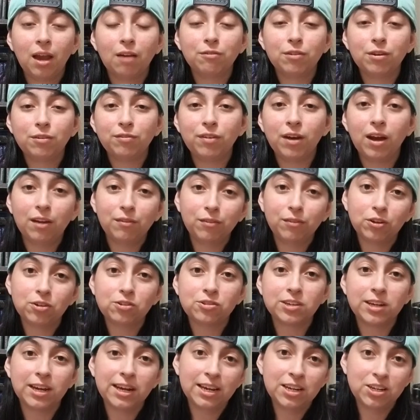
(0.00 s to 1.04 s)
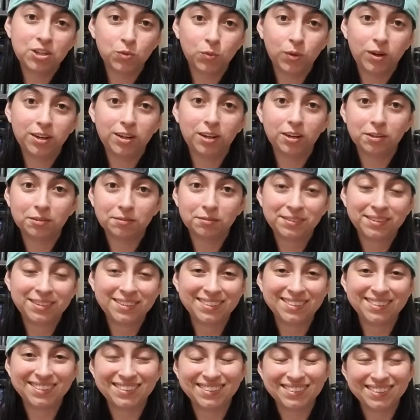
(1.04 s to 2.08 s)
every 5 years, I age 1 year.
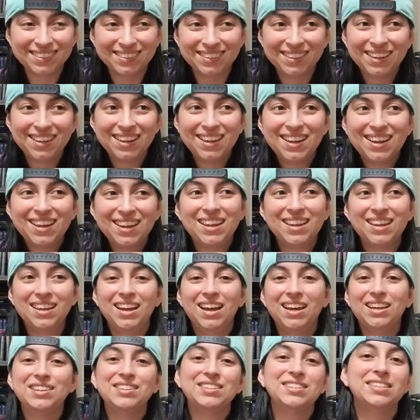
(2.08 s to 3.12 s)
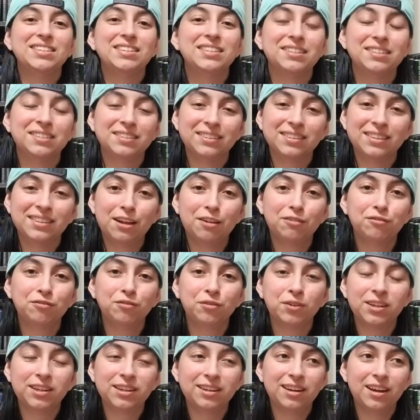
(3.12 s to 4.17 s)
I used to love
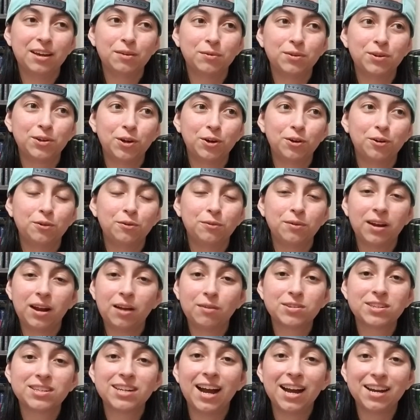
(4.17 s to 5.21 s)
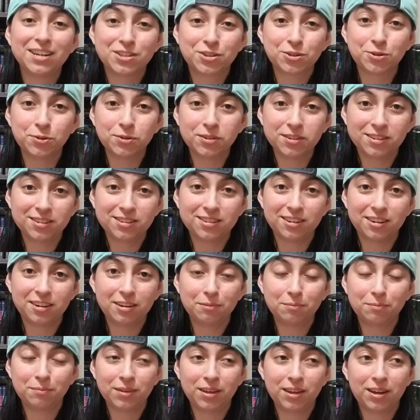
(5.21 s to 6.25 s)
when I would go, and I was in high school at the
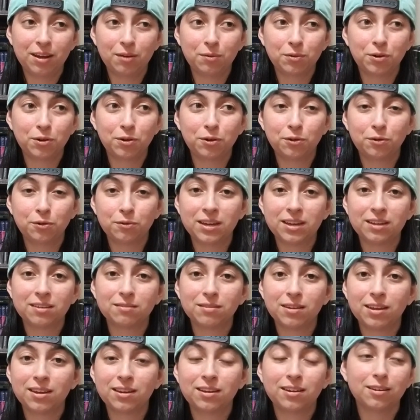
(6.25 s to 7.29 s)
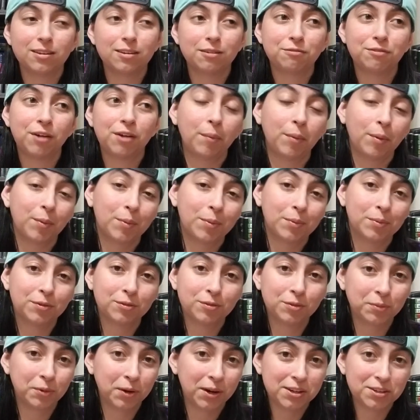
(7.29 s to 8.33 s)
time, and I would go get like a family member
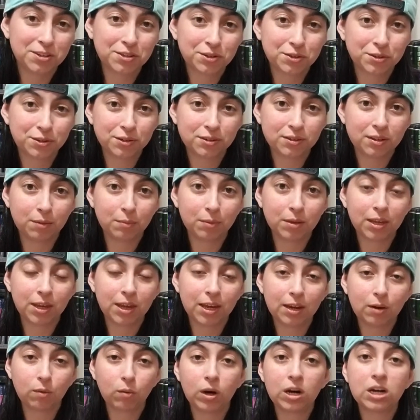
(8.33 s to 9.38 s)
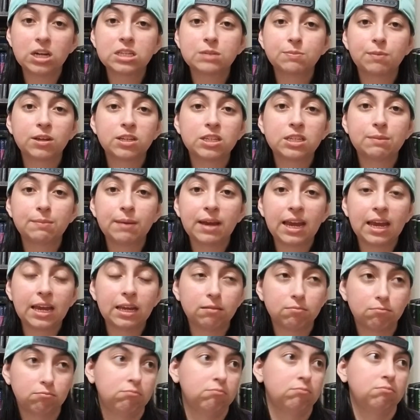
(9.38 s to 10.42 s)
from grade school, and they'd be like, where are you supposed to
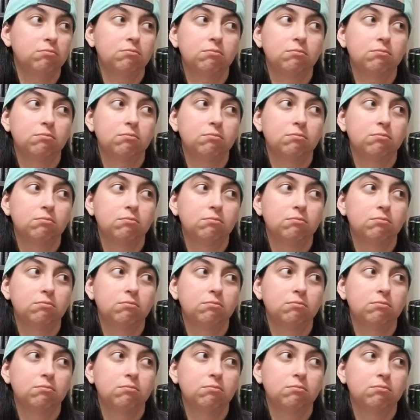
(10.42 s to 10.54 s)
be?